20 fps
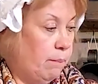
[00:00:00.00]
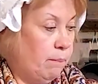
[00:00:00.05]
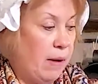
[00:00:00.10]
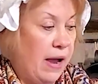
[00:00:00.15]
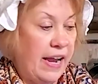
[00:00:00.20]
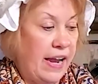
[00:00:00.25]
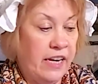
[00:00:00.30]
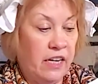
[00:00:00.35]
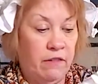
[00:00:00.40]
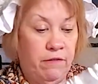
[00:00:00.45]

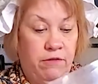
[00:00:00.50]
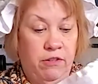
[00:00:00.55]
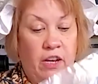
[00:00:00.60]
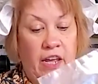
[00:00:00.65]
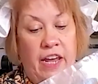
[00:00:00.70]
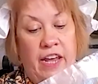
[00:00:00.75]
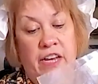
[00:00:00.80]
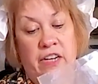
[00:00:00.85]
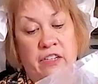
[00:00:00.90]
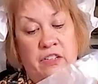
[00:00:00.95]
mica
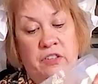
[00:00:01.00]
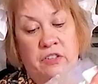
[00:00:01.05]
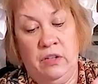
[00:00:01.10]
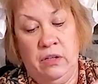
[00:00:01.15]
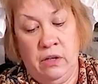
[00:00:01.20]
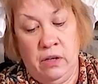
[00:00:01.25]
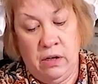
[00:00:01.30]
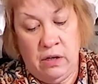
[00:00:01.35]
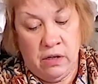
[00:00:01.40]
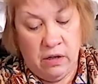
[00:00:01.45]
flakes
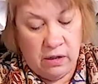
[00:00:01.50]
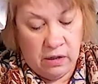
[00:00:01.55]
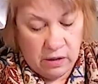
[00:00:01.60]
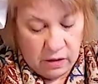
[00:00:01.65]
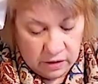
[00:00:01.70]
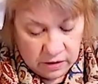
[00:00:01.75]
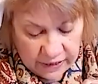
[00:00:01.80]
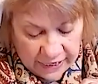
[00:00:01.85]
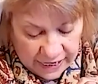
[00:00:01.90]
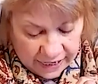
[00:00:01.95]

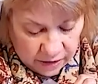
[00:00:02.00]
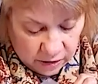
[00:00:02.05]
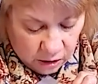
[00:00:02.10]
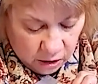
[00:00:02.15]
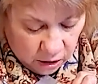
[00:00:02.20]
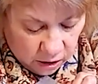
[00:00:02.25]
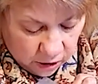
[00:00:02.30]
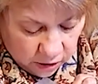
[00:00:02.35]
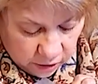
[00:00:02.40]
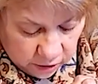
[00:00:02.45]
that
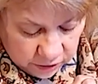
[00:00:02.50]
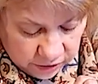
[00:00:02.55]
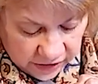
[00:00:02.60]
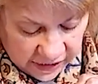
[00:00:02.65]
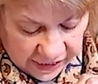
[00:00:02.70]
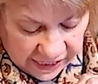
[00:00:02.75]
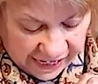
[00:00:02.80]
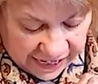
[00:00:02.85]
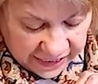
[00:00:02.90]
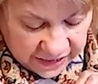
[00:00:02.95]
are
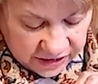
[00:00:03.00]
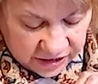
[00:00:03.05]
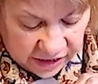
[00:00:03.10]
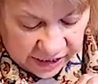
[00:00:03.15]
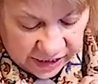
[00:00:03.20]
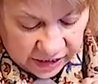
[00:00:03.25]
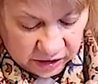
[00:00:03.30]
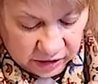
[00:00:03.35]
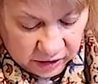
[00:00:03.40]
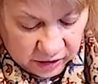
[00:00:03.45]
the
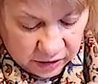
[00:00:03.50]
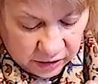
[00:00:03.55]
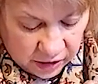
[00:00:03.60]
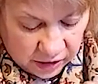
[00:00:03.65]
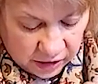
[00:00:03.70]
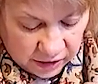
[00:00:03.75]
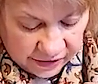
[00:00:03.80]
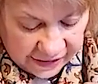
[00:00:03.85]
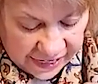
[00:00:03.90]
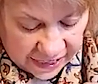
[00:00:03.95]
antique
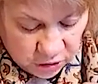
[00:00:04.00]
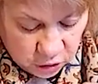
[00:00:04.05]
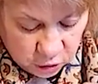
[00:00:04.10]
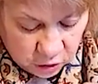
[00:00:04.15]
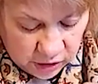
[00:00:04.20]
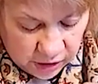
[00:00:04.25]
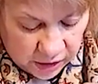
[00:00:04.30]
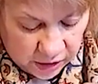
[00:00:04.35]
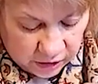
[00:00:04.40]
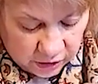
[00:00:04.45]

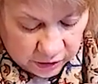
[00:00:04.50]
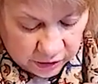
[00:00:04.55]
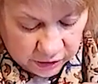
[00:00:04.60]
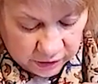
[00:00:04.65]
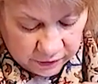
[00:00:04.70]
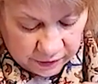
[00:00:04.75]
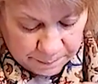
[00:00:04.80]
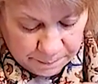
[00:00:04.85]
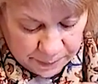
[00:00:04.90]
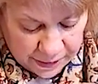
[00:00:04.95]
natural
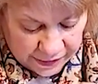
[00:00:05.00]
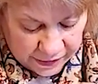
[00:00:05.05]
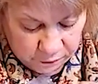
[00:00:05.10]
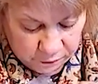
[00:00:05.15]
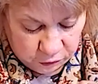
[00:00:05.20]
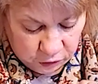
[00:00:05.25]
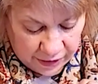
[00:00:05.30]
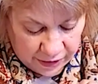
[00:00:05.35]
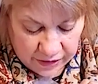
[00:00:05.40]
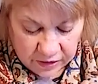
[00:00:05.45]
colored mica
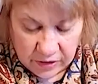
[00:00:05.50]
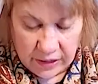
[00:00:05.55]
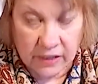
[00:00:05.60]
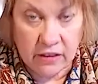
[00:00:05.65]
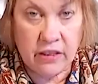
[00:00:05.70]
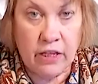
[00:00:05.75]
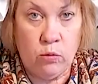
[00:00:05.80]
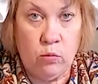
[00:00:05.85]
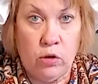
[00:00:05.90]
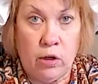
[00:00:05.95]
flakes,
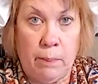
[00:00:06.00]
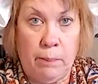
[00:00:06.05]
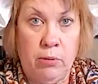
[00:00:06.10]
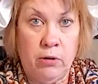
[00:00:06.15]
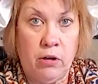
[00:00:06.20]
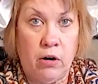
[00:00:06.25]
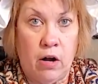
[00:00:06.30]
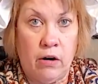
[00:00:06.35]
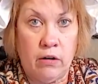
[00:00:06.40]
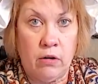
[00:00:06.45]
like they would have
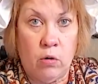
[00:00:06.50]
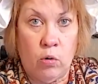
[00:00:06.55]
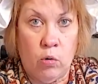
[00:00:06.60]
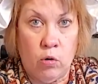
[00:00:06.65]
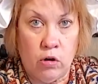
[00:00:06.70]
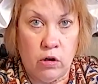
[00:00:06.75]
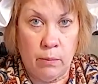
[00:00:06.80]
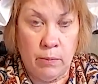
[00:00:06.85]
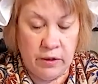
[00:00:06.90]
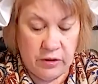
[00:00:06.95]
put on
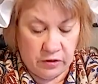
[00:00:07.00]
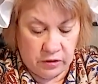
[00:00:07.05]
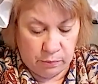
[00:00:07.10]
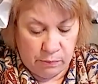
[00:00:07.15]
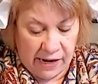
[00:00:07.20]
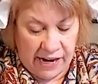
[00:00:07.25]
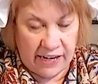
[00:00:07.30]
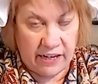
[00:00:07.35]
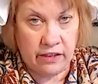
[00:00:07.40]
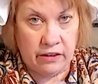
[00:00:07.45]
ornaments
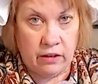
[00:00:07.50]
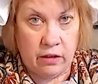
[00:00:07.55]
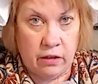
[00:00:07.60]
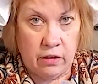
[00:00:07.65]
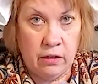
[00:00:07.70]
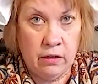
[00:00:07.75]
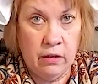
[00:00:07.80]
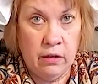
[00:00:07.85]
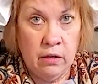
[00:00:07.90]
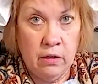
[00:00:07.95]
back in
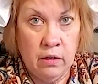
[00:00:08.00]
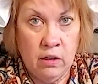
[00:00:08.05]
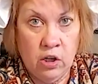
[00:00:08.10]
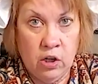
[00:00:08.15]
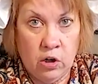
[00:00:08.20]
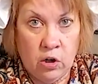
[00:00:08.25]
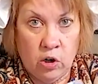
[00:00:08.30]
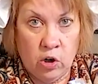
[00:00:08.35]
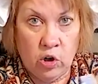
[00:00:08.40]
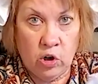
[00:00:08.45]
the
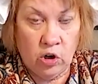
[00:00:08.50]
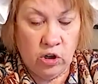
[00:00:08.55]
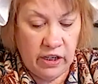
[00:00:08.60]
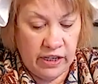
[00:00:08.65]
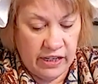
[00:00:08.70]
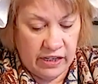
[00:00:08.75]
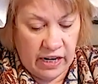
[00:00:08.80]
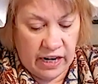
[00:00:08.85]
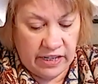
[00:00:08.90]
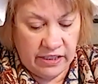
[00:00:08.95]

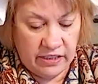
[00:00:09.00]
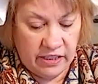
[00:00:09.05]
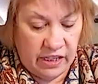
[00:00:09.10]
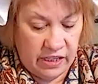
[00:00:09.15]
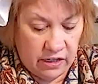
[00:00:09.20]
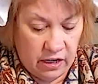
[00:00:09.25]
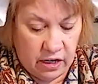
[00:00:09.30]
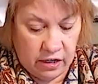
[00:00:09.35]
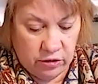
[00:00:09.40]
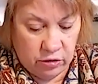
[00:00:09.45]
early
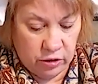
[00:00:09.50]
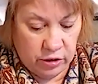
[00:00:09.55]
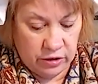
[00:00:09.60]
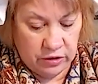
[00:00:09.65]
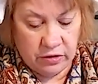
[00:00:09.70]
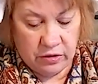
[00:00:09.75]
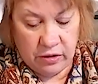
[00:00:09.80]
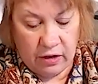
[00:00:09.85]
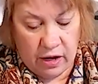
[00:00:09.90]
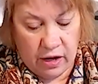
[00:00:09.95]

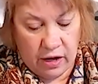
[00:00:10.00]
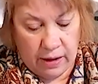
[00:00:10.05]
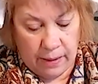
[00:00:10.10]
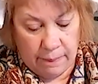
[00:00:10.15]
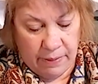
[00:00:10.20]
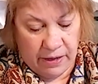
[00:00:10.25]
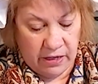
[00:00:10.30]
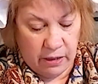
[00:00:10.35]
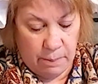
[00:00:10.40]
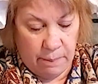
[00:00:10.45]
1900s,
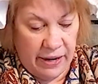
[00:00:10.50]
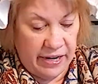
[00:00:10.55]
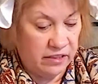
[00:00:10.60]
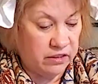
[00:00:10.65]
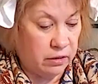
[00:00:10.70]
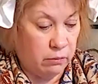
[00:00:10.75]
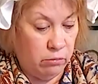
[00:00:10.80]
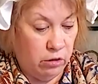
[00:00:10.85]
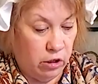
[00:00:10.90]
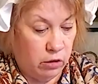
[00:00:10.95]
and it makes
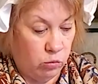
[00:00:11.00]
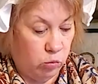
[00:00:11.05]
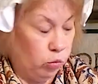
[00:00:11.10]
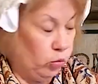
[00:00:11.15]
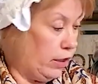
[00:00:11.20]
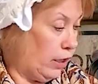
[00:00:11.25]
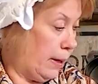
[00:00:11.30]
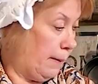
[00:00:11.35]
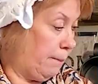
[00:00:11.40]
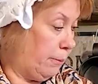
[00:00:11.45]
them look
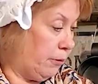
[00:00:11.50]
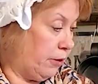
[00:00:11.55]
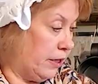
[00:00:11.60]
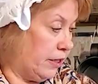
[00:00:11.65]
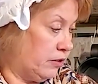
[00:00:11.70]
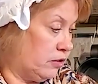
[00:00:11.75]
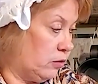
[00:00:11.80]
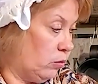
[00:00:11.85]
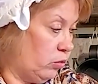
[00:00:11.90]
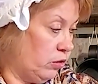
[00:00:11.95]
really
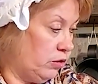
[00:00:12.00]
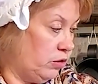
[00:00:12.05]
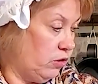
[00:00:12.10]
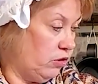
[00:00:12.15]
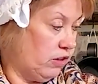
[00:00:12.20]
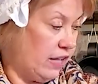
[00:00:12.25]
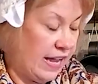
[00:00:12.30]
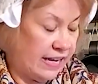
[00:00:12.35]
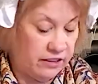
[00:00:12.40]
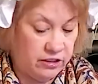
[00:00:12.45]
pretty. So we'll
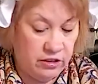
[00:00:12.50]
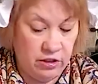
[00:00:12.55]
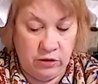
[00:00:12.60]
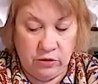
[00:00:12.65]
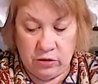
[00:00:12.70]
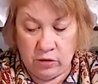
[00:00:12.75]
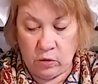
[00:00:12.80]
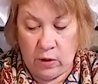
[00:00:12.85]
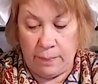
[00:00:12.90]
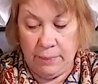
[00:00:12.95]
do that too.
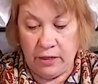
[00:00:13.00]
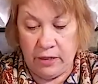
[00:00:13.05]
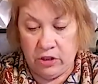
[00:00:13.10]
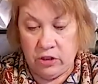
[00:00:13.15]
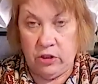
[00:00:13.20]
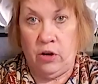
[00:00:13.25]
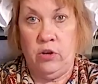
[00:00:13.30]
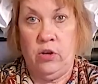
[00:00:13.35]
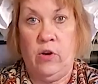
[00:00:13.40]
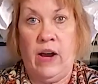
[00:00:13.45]
So I'm going to
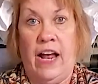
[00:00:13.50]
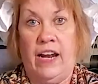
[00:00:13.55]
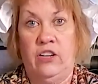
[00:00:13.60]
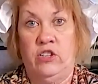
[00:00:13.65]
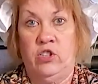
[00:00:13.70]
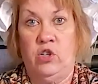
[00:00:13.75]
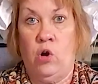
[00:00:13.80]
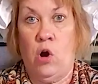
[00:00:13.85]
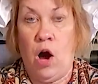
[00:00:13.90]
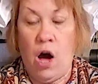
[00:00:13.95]
show you how
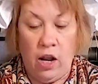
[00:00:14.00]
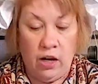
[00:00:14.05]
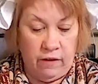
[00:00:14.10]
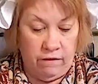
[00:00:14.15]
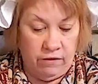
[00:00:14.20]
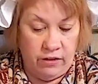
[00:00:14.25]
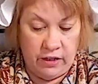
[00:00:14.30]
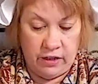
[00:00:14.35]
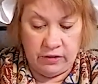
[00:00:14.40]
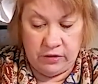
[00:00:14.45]
to do all
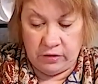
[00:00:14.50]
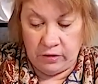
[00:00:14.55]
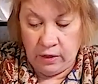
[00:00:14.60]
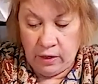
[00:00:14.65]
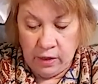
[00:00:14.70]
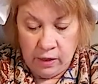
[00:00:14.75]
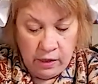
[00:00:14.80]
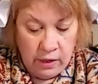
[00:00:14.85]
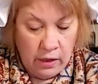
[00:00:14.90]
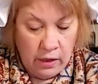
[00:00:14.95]
of this
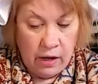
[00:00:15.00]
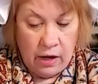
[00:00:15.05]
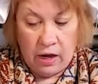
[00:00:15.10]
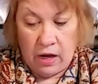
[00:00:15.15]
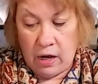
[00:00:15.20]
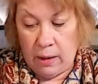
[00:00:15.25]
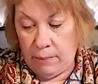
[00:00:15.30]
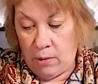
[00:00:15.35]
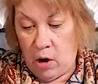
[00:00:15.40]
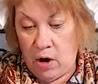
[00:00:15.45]

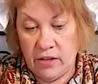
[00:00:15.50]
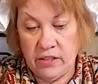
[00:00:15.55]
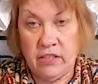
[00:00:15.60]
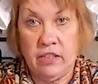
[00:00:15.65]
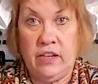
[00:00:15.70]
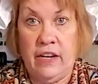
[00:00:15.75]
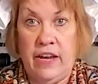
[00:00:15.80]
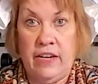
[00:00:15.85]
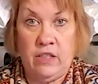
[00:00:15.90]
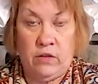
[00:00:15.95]
on
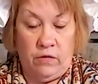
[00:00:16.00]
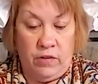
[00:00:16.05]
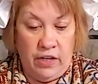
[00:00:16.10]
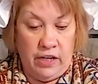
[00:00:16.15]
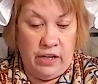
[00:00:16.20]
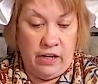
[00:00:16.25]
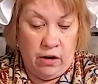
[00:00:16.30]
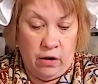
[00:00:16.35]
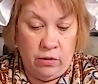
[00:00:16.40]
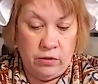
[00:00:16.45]
today's
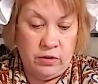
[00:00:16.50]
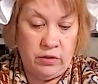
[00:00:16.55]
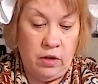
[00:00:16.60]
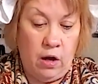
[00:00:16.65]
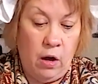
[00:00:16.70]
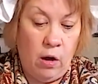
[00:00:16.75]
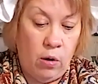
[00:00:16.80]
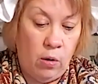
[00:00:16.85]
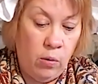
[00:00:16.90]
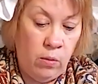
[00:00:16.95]
video.
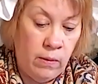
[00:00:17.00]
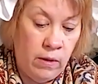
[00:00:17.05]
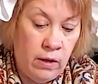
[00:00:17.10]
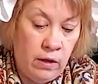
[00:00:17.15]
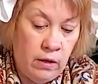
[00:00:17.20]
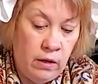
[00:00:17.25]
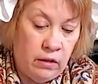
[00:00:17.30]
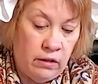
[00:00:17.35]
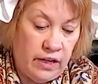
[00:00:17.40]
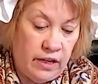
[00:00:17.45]
So
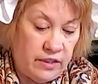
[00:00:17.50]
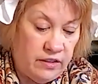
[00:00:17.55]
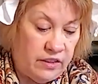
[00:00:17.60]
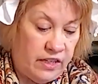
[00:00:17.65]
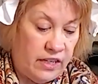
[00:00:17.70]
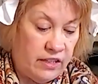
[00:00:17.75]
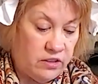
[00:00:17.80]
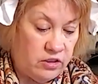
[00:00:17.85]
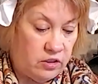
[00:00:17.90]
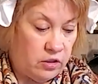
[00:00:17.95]
let's
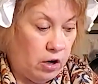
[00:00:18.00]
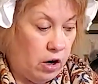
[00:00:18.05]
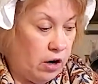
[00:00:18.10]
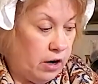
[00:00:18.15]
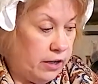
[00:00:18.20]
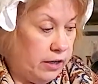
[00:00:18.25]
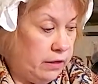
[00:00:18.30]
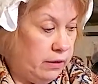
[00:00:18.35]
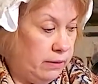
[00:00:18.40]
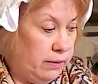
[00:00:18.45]
get
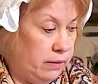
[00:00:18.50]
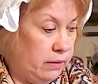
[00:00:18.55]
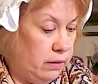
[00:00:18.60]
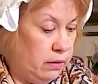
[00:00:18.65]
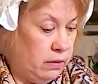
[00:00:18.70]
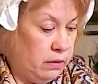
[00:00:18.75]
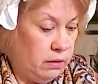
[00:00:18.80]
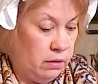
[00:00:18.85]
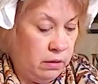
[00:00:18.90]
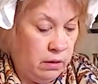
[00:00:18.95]
started.
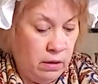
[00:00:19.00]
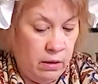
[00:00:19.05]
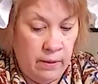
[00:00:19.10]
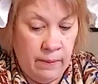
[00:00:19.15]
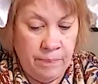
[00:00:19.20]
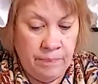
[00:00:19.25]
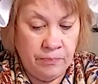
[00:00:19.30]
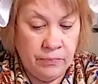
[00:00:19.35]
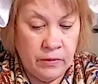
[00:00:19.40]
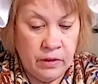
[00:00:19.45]

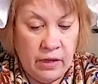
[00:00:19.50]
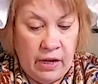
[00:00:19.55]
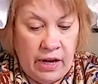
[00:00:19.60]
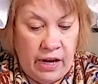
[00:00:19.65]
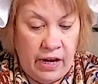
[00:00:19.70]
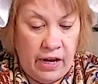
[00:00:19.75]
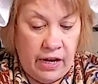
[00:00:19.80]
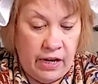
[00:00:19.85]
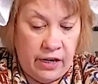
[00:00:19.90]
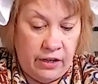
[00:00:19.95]

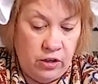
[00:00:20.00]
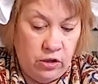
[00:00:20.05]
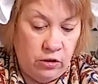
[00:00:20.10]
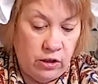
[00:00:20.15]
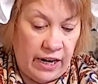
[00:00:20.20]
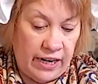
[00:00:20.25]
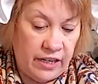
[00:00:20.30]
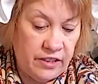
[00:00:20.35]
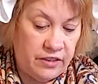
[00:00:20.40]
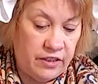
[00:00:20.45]
And
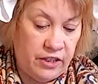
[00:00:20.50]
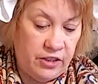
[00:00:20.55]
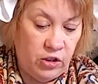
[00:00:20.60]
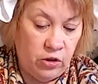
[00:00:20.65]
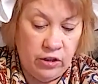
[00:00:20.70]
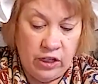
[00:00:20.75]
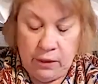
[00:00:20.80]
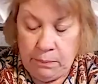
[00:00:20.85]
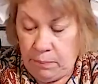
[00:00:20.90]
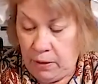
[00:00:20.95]
like I said, you'll
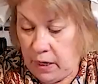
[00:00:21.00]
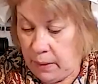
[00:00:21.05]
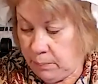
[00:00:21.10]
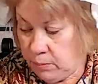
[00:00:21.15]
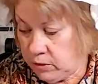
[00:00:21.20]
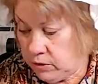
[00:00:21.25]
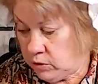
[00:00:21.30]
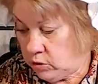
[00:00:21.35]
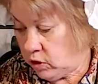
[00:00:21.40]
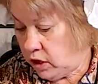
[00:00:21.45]
need
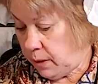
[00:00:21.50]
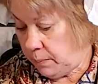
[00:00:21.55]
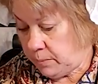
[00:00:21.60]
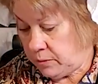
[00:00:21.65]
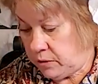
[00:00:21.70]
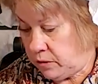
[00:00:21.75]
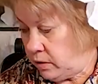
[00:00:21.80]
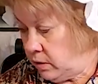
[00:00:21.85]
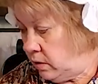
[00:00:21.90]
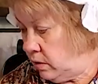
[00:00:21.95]
paper
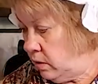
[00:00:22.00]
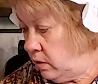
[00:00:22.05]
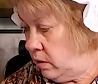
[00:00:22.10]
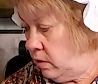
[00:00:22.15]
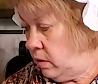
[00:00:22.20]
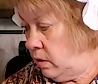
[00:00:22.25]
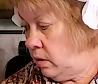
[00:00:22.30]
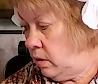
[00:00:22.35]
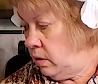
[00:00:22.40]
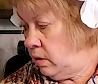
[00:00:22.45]
strips,
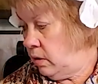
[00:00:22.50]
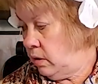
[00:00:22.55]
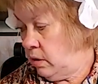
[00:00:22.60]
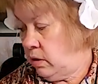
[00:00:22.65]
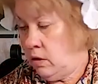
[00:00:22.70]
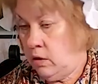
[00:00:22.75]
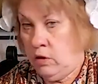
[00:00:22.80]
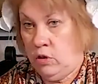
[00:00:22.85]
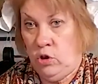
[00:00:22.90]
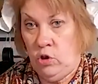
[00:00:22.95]

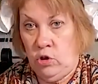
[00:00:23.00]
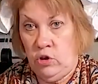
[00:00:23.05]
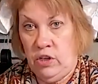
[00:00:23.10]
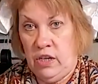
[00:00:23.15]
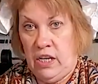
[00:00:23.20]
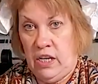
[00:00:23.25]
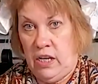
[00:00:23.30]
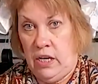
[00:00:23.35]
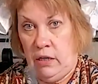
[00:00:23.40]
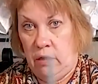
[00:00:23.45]
you'll
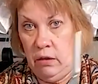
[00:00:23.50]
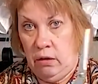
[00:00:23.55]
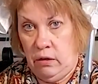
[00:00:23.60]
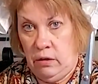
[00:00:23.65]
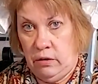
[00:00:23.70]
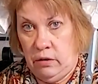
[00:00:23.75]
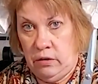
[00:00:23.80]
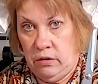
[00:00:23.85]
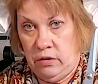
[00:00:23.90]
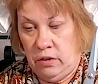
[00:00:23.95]
need
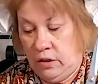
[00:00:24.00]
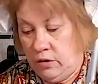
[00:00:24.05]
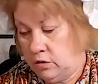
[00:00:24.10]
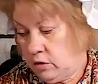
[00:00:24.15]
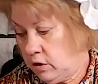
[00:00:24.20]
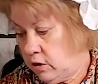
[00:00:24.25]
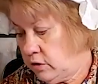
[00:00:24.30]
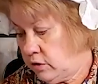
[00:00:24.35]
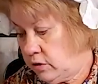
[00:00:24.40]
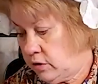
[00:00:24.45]

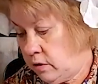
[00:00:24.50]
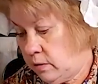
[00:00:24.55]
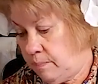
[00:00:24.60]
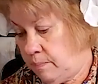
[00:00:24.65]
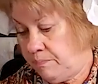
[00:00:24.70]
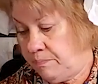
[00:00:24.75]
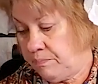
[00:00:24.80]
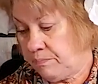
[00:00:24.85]
scissors,